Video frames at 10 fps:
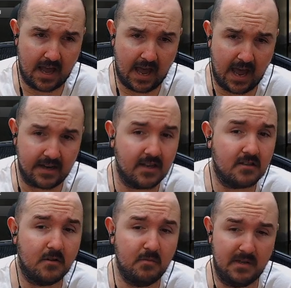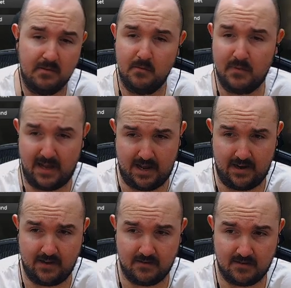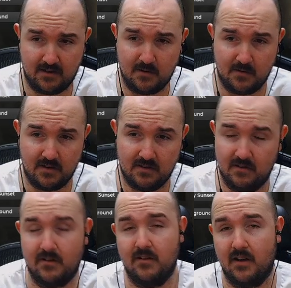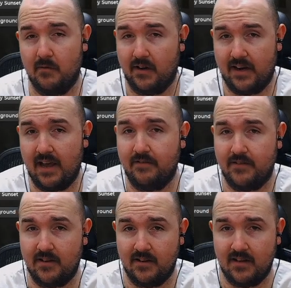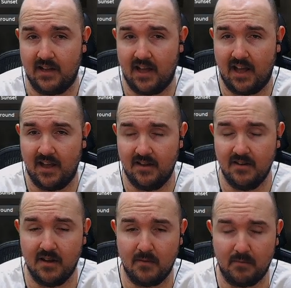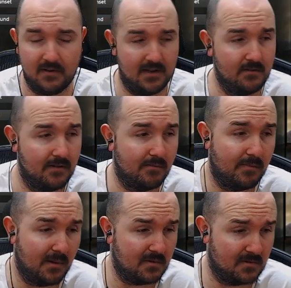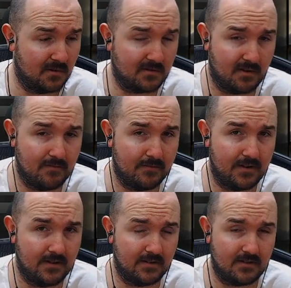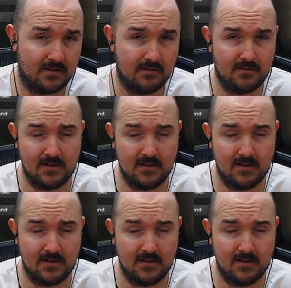And there's no people playing it, so it's looking like we're going to have to play with bots or something, so...